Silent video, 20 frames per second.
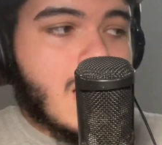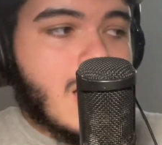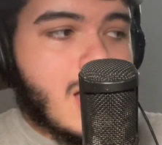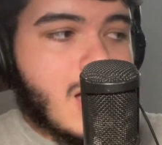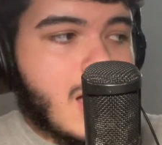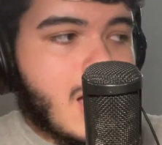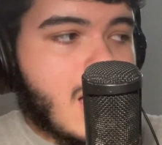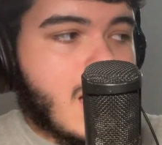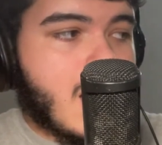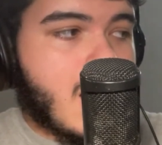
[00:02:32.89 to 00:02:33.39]

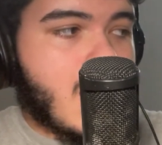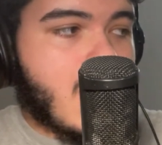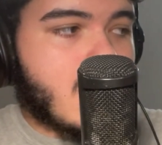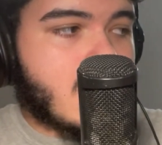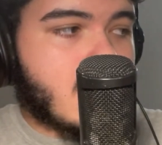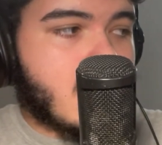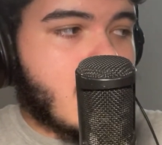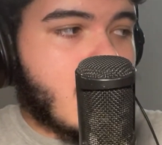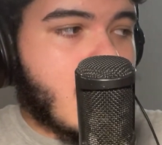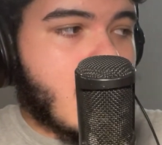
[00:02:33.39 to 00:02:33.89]
and
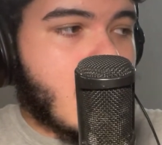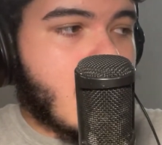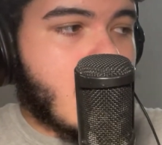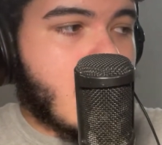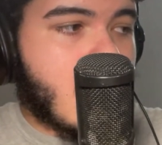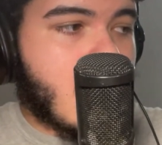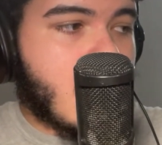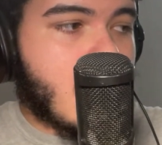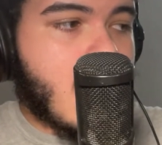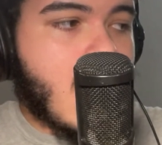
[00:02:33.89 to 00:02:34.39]
yeah
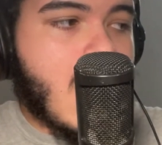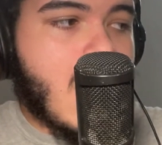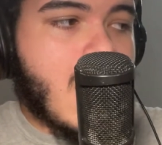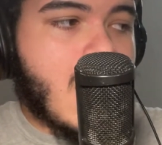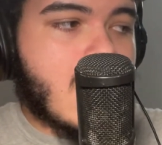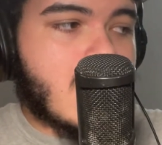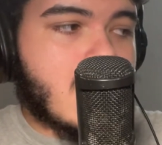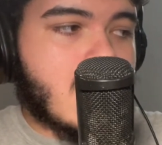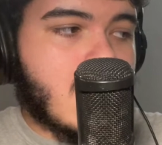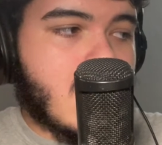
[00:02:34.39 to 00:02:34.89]
I
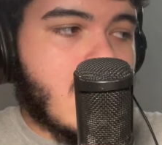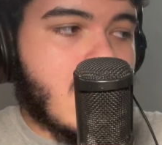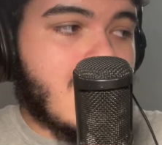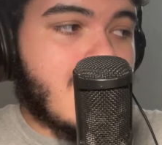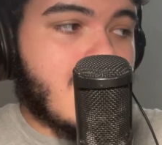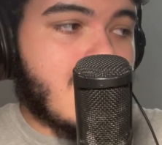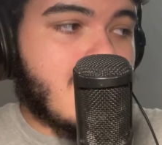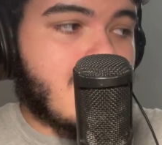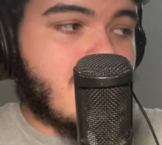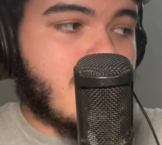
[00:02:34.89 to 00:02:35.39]
add
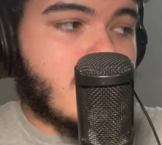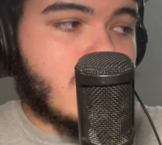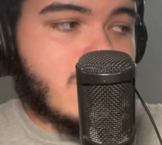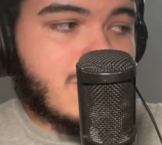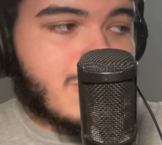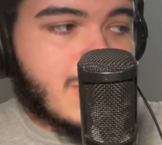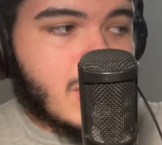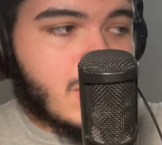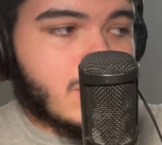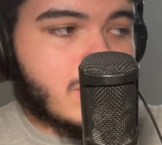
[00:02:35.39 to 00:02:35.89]
a boost
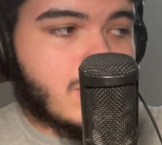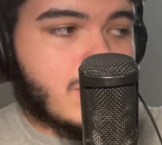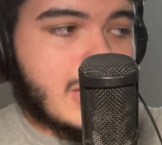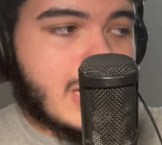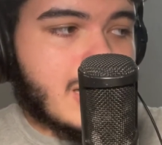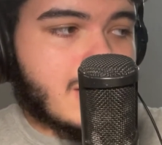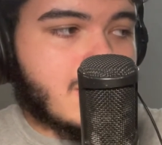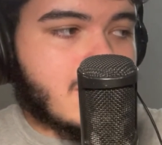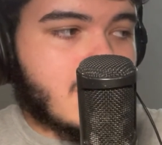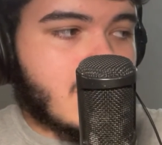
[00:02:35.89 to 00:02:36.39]
pedal to that
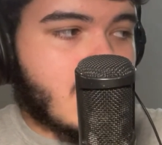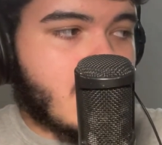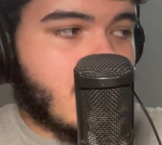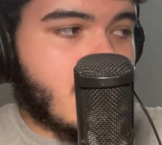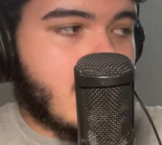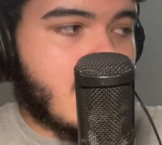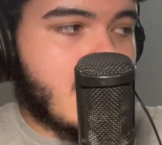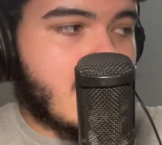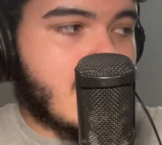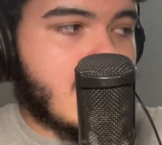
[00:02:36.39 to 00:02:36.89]
so
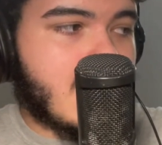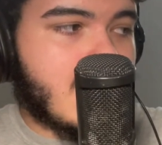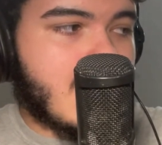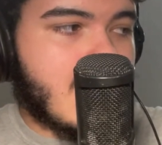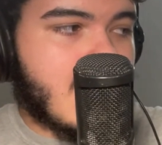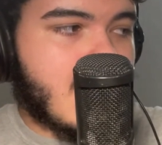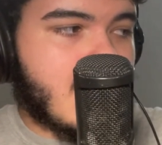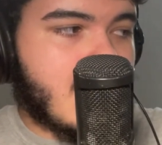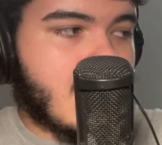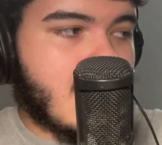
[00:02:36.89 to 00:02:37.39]
it can
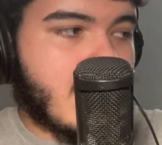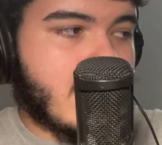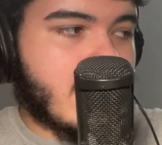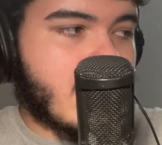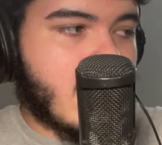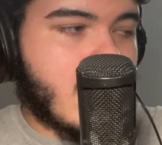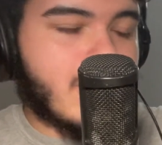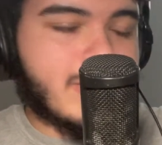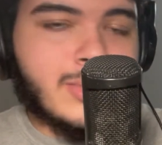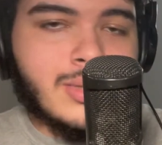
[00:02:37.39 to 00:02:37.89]
get like
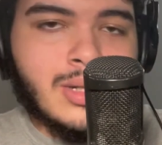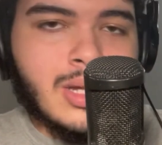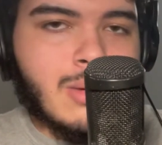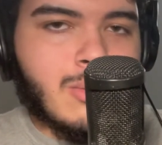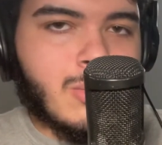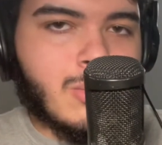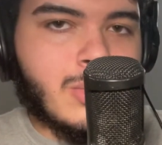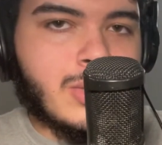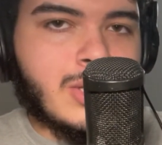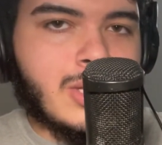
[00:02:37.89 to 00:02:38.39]
up to level
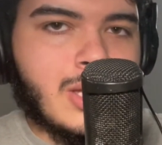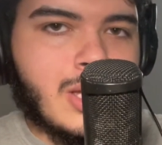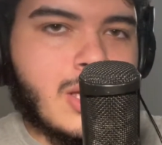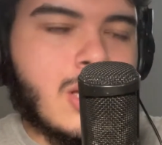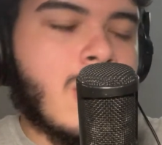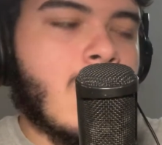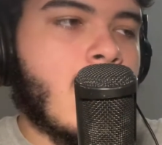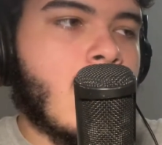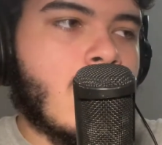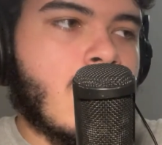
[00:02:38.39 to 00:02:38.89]
with the
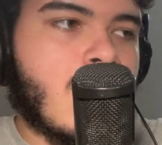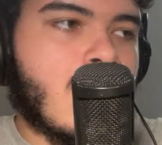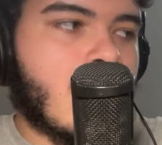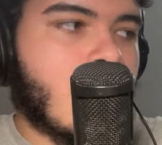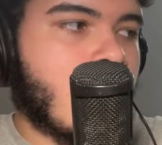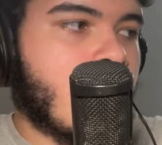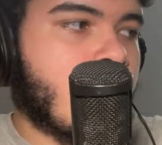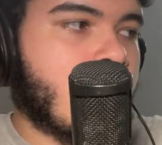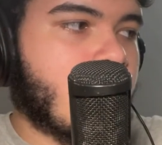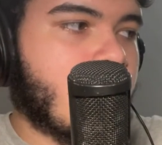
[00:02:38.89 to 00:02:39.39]
other
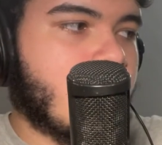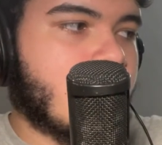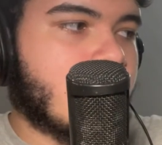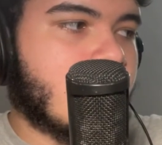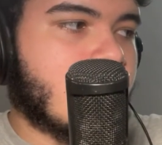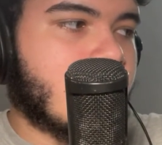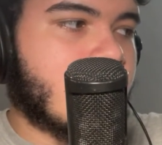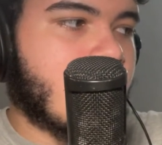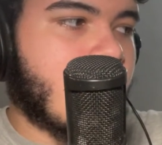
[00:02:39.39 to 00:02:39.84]
presets that I